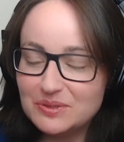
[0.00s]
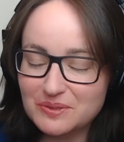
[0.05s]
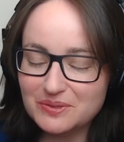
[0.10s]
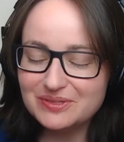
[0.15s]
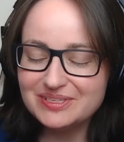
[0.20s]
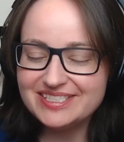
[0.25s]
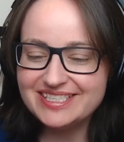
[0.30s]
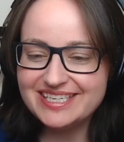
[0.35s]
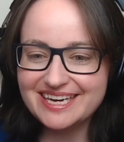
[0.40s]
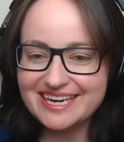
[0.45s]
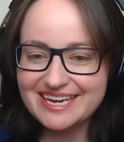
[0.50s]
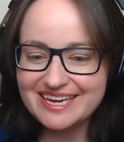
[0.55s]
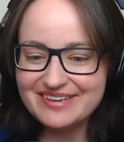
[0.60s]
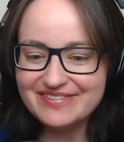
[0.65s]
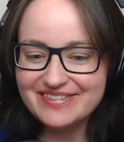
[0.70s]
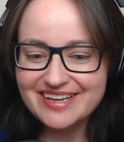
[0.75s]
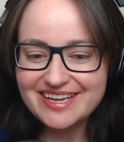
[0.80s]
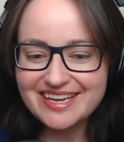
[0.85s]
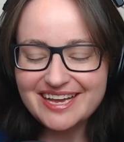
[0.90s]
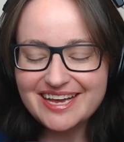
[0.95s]
all the time.
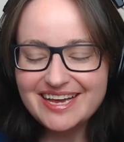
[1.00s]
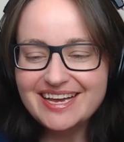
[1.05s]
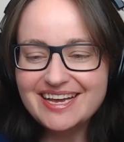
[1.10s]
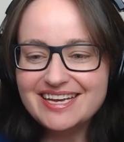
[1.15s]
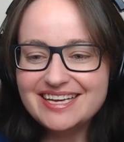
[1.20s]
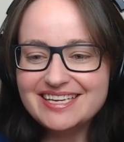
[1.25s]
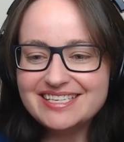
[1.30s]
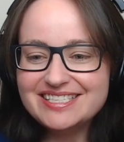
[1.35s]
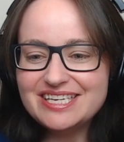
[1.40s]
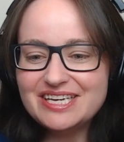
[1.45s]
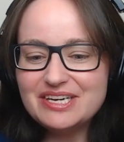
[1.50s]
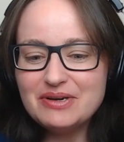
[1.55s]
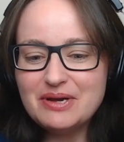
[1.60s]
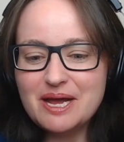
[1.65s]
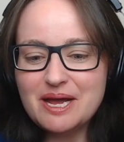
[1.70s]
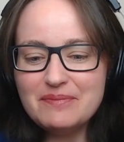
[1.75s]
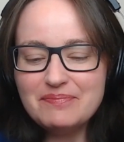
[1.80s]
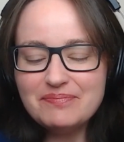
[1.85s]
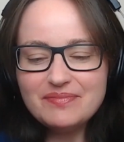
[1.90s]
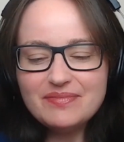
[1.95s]
So
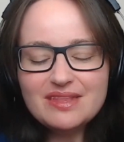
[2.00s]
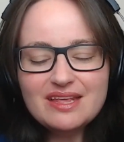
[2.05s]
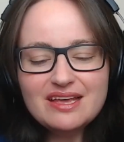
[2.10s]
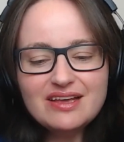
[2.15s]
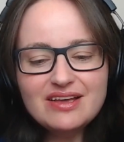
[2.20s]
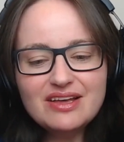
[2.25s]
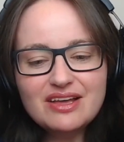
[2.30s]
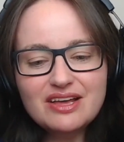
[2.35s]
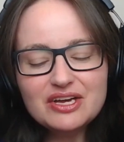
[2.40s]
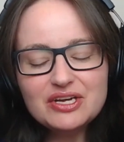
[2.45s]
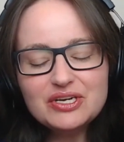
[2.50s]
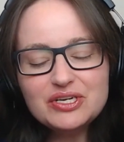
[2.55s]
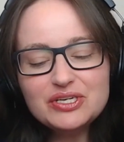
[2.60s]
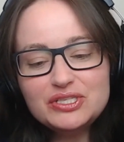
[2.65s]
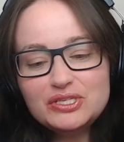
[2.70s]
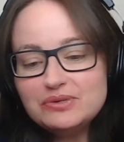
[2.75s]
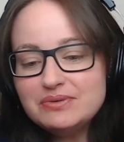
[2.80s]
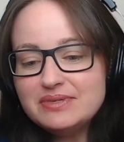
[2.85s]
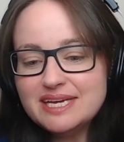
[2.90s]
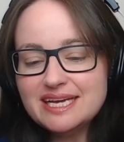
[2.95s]
could
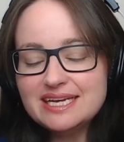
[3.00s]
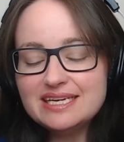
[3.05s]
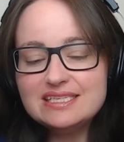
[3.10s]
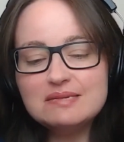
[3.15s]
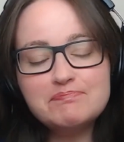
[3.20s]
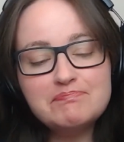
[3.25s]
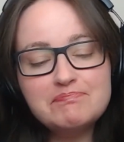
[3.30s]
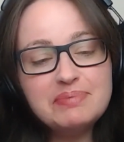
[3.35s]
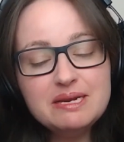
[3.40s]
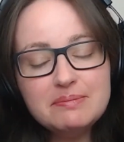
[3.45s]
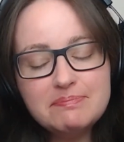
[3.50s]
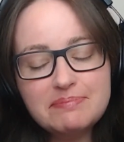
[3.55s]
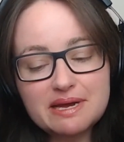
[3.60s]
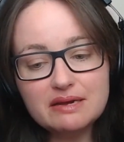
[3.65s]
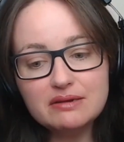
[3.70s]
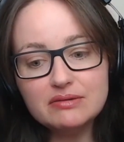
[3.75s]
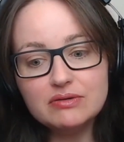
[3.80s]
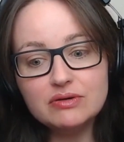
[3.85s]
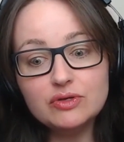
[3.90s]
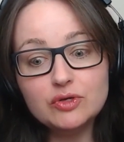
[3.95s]
you tell us a bit
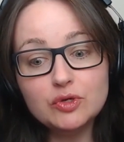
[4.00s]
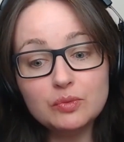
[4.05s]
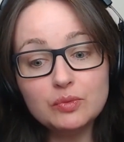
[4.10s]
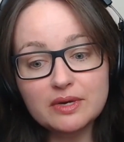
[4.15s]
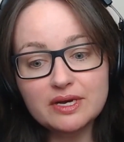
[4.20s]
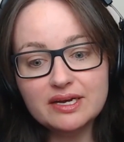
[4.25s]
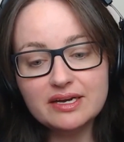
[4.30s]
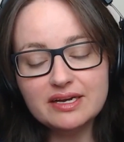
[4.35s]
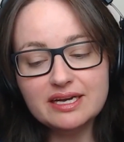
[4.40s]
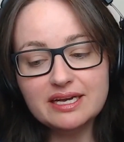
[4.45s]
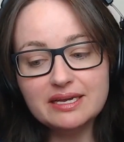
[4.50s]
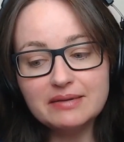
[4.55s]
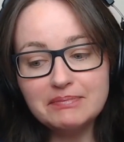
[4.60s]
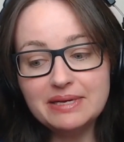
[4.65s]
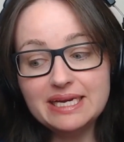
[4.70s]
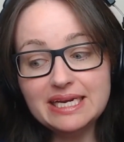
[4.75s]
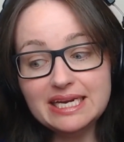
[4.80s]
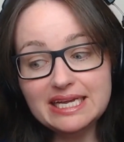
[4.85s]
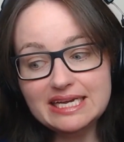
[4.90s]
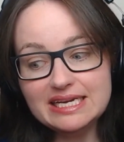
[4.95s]
about your work,
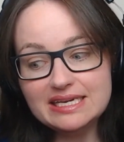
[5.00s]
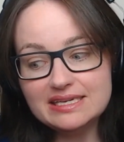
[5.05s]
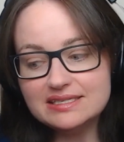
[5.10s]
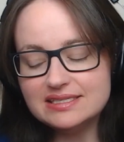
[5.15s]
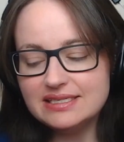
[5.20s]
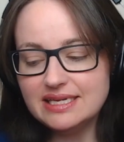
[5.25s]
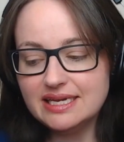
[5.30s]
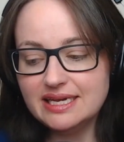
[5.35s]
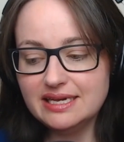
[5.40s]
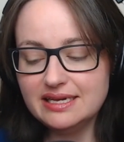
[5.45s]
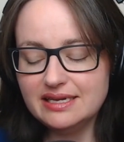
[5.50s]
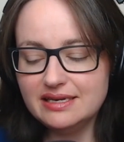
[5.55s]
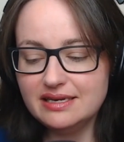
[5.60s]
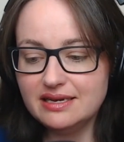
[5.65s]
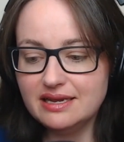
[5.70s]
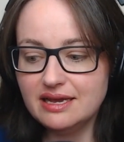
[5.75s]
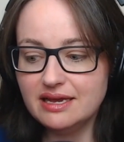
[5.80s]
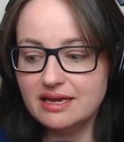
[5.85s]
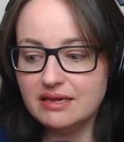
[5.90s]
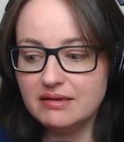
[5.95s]
please, in
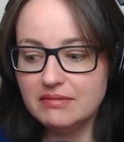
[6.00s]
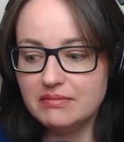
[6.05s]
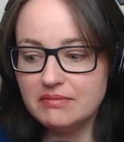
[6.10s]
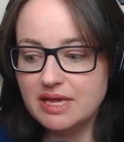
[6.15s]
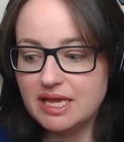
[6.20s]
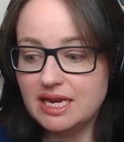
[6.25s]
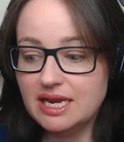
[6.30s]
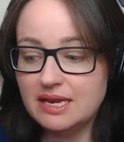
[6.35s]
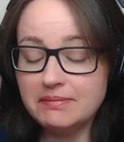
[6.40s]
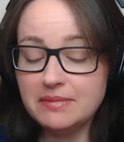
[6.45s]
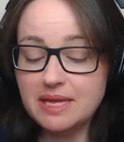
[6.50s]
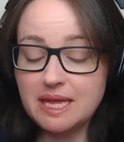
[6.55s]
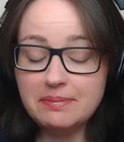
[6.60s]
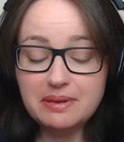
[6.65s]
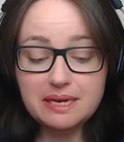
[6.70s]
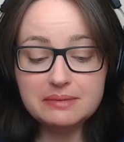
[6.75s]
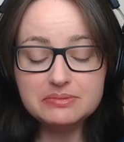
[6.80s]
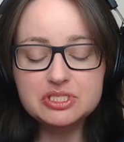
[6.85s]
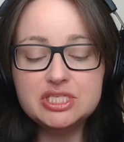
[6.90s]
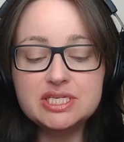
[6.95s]

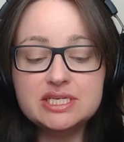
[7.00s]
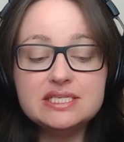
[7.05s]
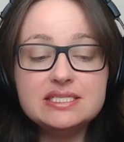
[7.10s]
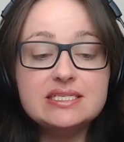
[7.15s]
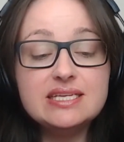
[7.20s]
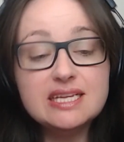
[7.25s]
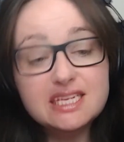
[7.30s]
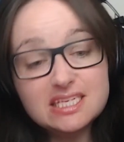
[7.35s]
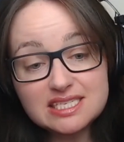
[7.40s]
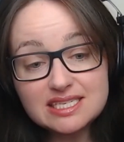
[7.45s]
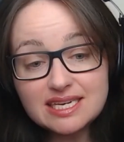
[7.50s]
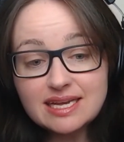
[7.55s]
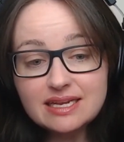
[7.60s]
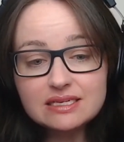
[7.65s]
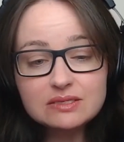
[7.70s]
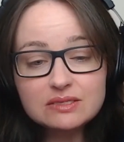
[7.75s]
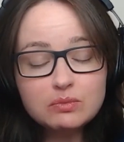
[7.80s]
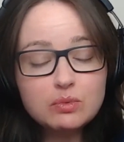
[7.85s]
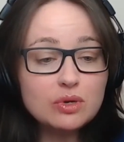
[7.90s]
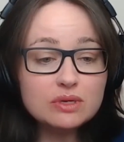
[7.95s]
epileptogenesis? Actually, tell
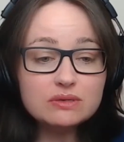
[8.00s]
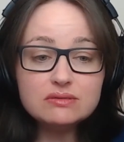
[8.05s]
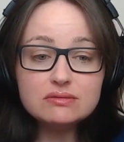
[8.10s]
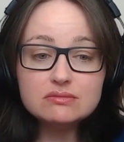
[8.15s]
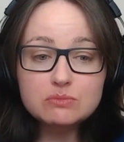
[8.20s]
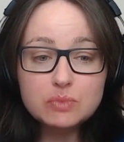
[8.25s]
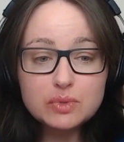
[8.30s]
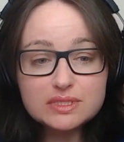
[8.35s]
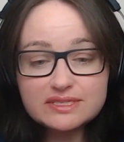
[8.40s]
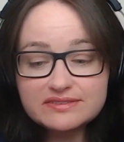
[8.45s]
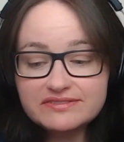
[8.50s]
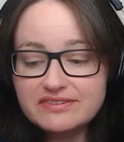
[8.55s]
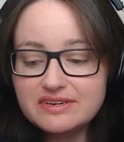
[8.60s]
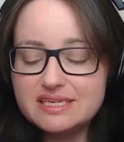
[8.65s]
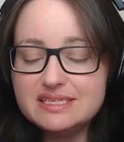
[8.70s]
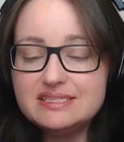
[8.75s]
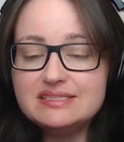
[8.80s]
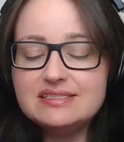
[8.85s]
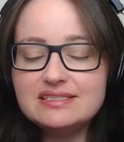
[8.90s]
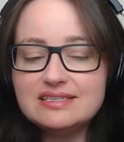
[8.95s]
us what
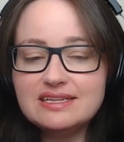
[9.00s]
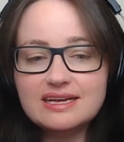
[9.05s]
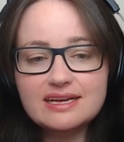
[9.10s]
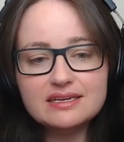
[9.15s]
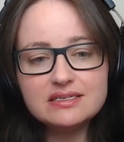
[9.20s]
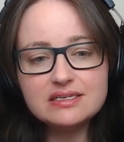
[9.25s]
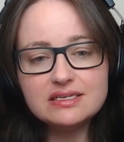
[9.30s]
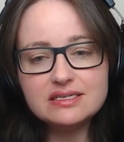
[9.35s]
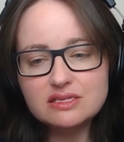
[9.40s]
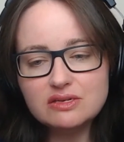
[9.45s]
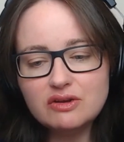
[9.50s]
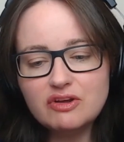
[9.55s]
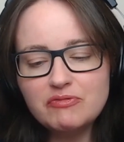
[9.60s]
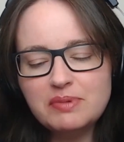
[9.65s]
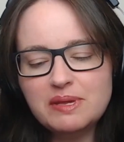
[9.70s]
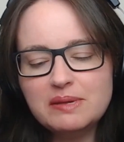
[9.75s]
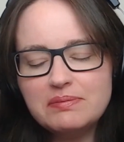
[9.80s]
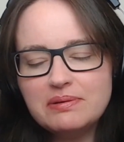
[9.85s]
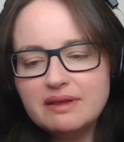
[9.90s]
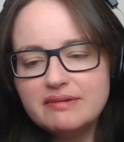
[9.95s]
defines that, because a lot of
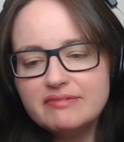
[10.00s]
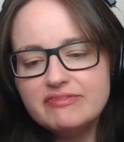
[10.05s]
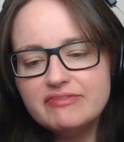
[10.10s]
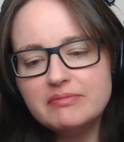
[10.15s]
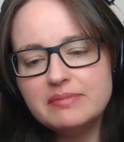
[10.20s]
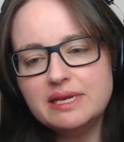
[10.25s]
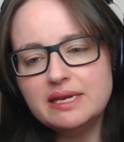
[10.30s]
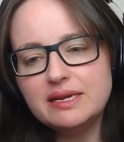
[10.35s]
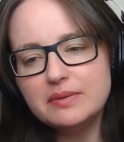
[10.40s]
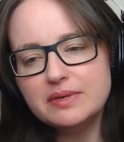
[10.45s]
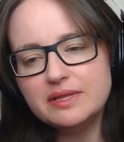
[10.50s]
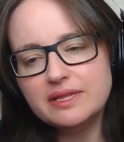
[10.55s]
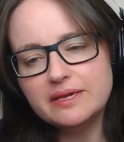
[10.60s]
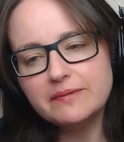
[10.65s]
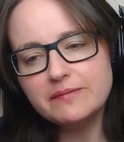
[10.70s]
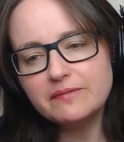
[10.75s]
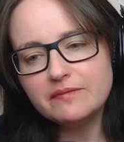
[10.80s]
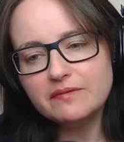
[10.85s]
people aren't familiar with it.